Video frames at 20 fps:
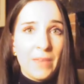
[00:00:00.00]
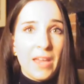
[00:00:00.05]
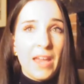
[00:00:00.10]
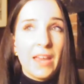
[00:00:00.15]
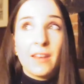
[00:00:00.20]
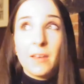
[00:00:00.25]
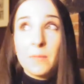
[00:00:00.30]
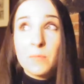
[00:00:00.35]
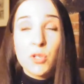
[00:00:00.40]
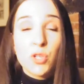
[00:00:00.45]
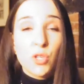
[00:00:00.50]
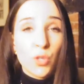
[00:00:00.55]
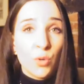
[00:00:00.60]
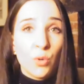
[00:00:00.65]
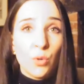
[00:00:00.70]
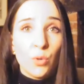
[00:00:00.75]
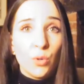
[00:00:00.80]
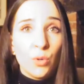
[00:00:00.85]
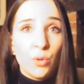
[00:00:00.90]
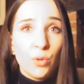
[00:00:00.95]
And I'm
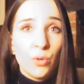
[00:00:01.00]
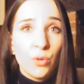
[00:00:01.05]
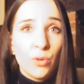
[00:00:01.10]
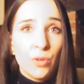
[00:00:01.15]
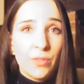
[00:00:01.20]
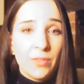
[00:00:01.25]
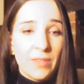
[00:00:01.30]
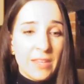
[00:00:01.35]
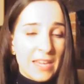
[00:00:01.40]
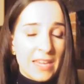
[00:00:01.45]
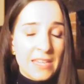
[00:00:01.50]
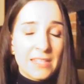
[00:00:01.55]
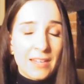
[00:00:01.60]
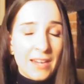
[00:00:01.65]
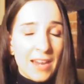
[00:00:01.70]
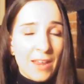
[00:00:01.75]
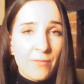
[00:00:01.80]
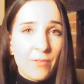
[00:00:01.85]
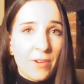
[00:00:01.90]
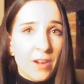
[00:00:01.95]
sure that he's a
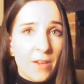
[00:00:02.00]
clever